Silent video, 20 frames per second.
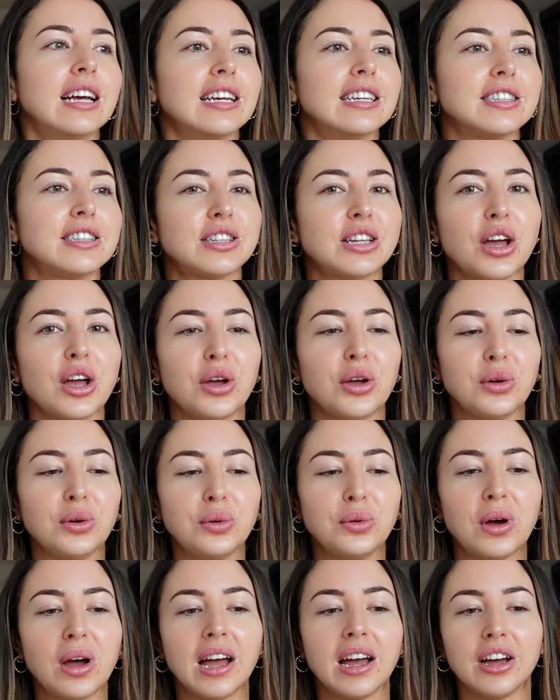
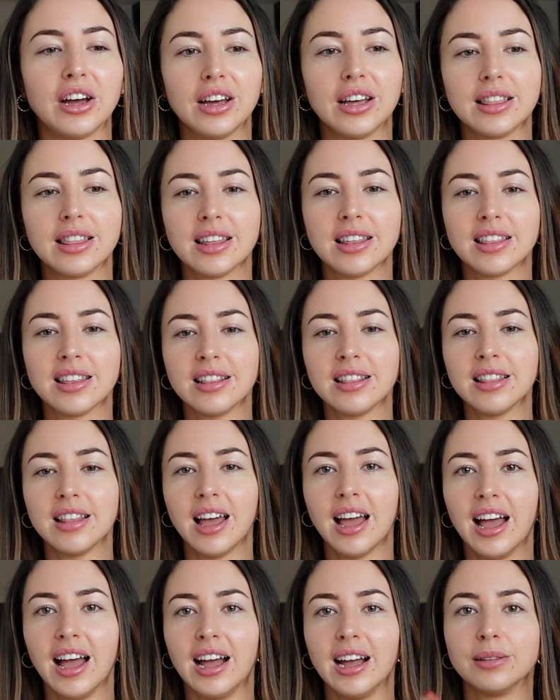So other than
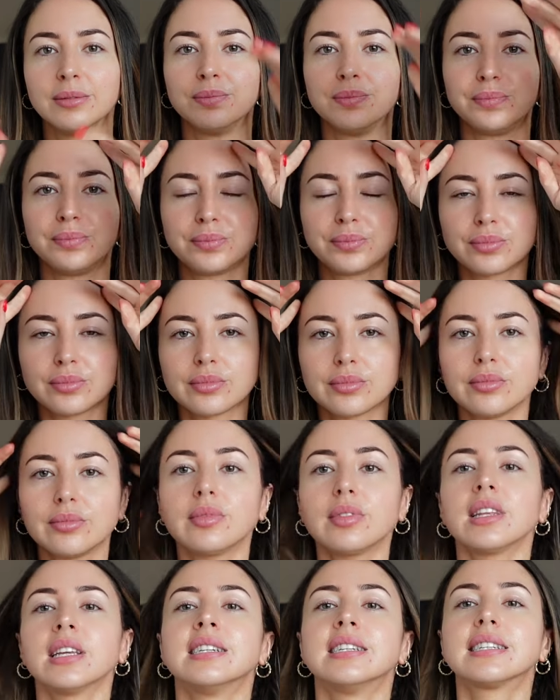that,
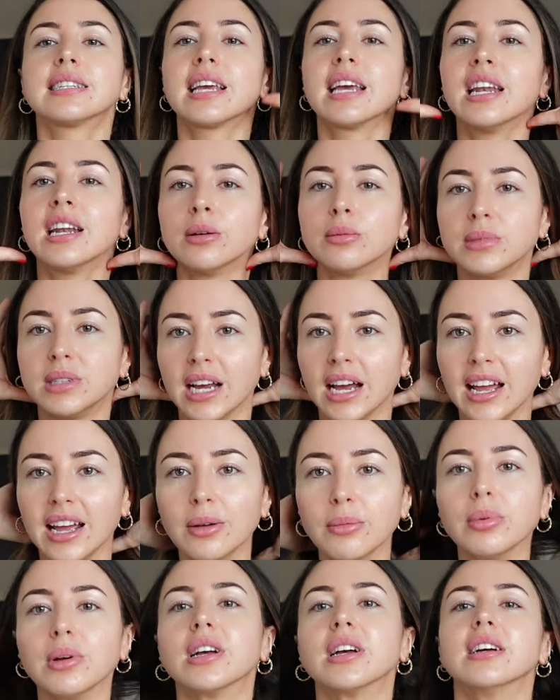skin
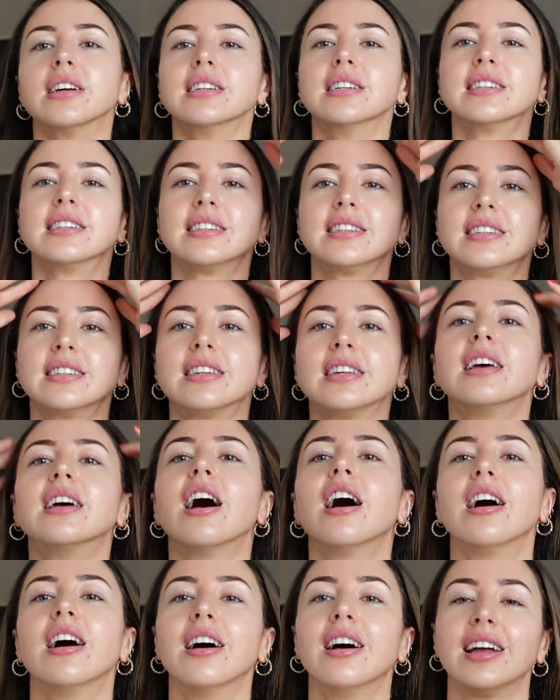update, because
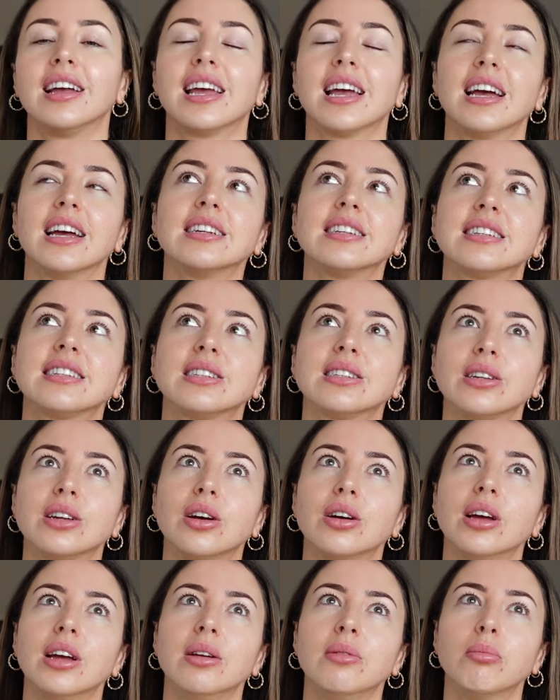I guess
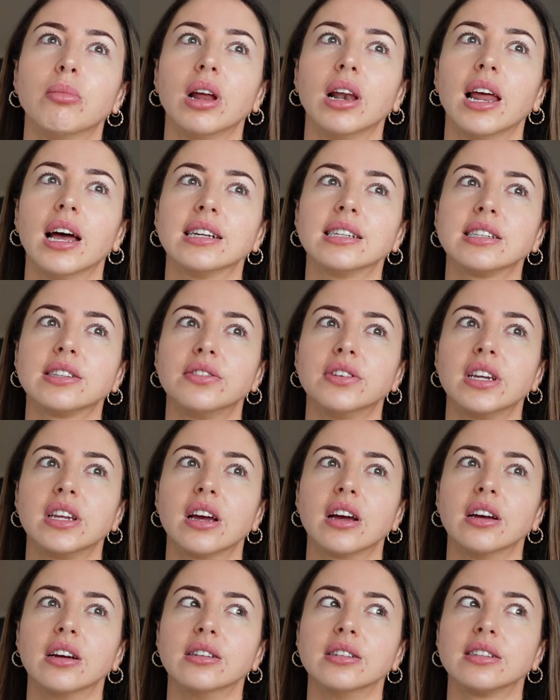in my last
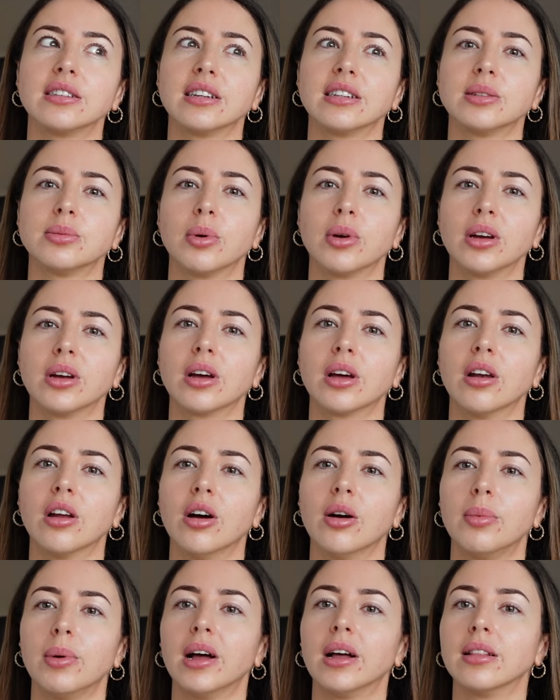videos I spoke a
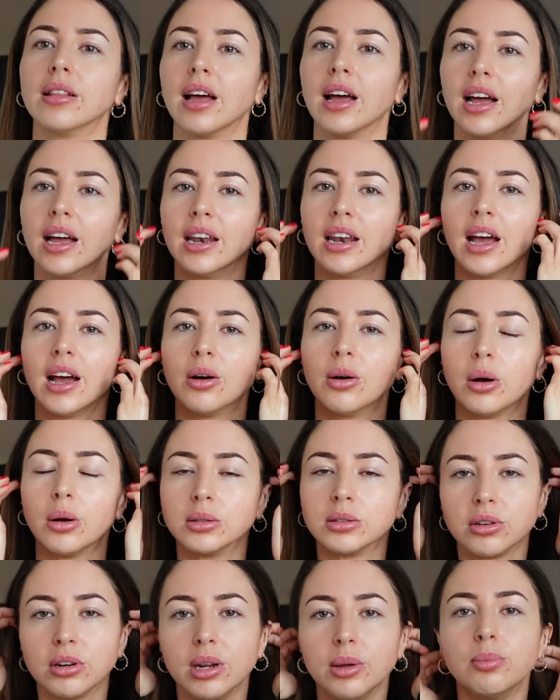lot about that and how I
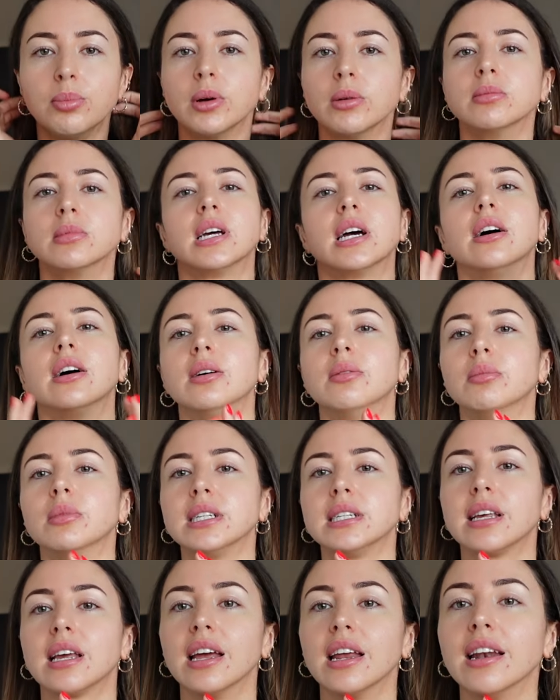was really bummed out at my
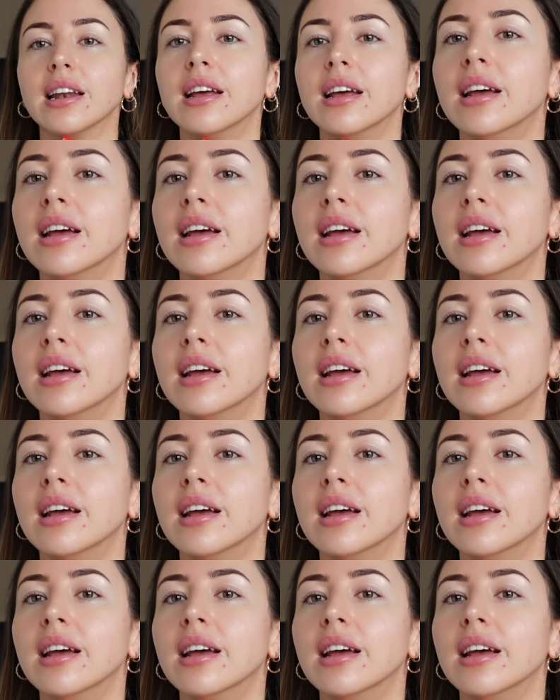skin.